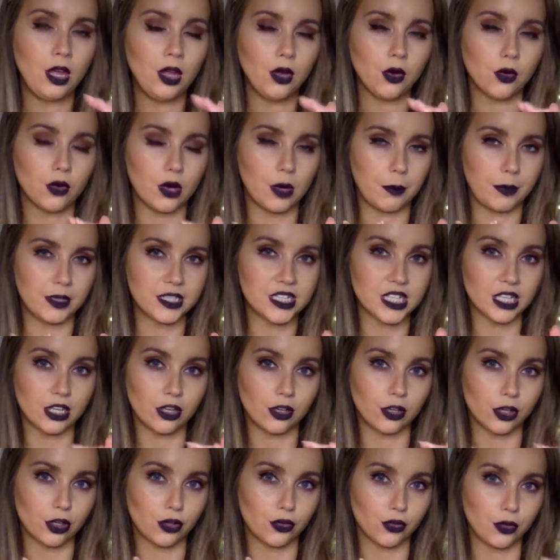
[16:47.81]
or a
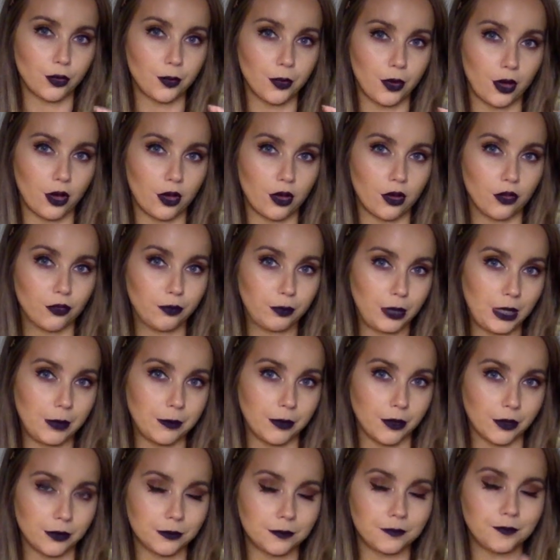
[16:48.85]
particular group of
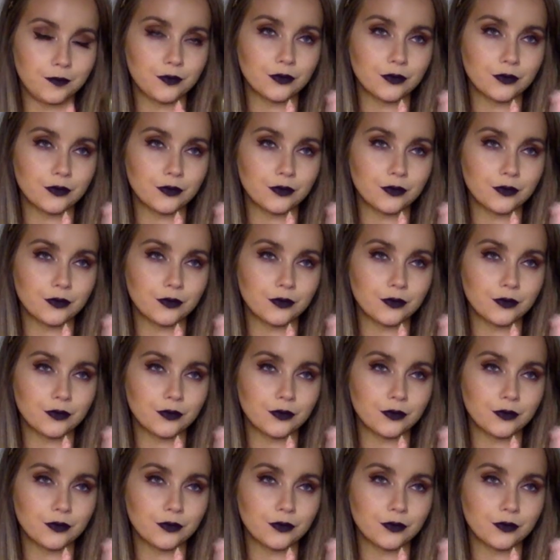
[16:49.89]
people.